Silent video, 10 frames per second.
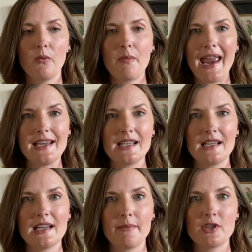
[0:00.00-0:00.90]

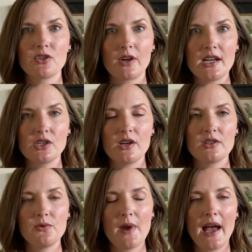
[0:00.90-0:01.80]
painting demonstration
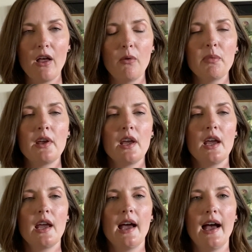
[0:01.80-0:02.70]
to help
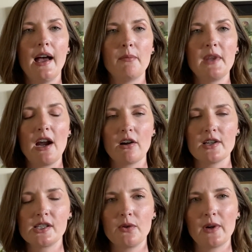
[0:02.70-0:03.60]
the
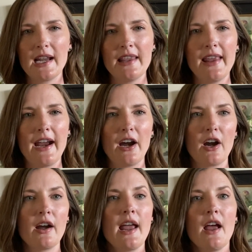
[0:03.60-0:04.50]
artists who are in
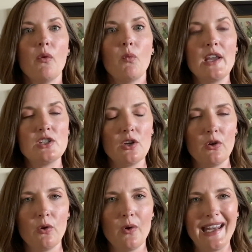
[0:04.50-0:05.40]
there. We
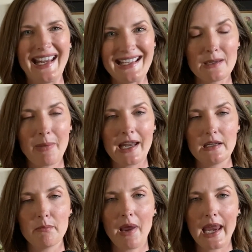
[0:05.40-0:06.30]
do an
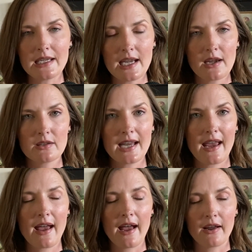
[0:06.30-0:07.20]
independent painting
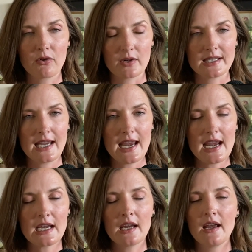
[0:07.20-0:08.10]

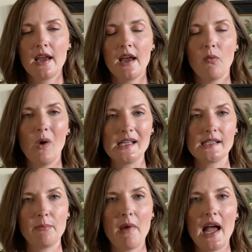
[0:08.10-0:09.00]
critique
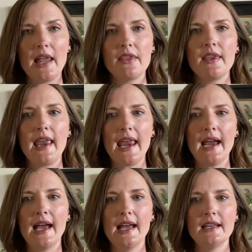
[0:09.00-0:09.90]
once a month,
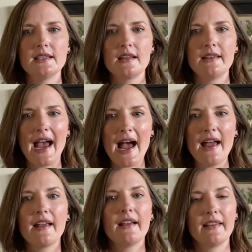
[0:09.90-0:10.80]
and
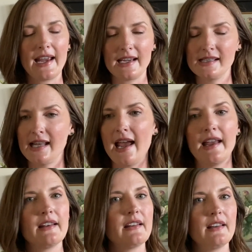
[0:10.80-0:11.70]
that, like I
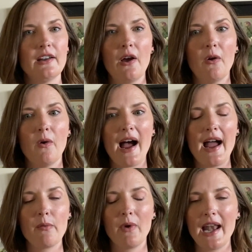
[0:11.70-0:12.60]
said,
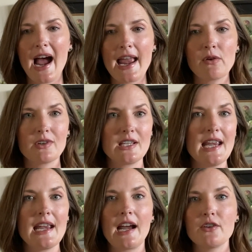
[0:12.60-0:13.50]
when I
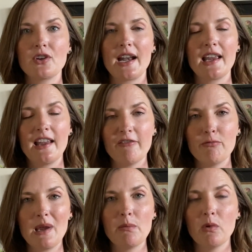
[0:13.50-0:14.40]
critique, I try to
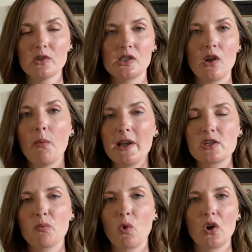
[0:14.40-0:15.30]
give people so
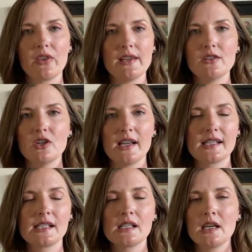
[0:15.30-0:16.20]
much more than
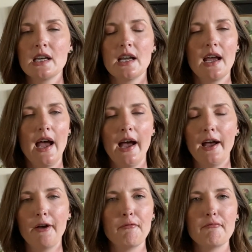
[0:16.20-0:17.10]
just
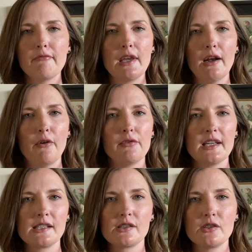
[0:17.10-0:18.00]

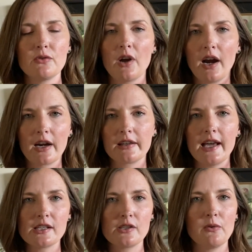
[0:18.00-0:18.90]
this is too dark,
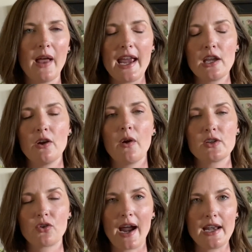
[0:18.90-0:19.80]
that's too light. I
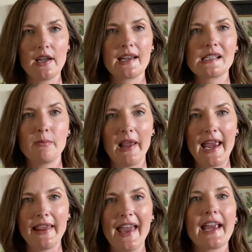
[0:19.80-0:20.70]
try to
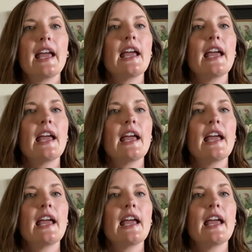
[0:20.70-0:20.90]
explain like,